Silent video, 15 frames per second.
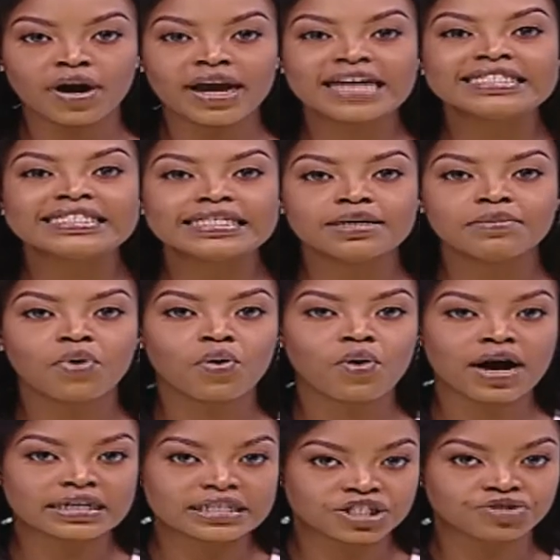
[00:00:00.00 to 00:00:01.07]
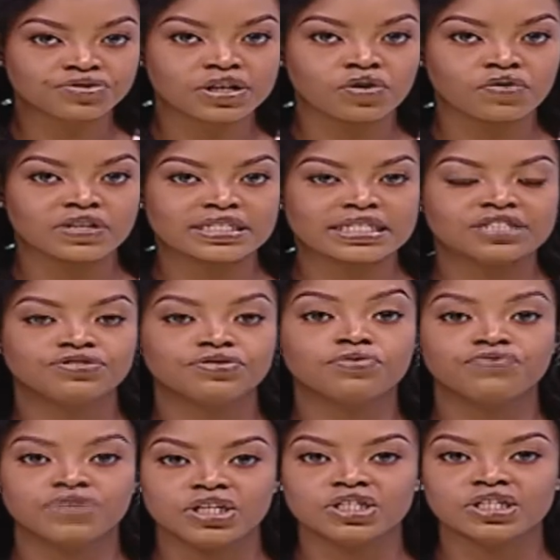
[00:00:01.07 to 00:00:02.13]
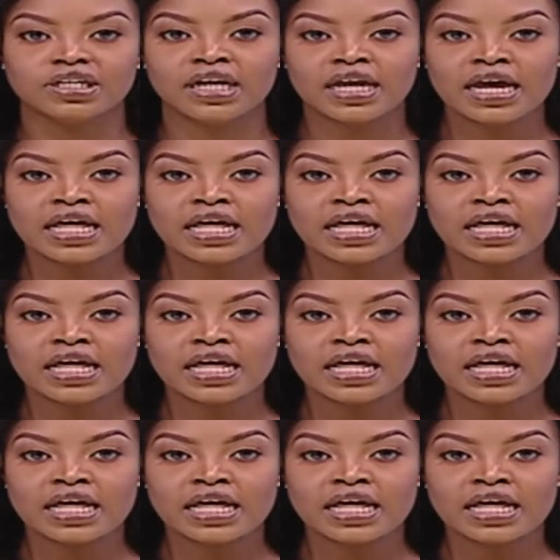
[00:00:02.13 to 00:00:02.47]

a Mokwa district of the central region.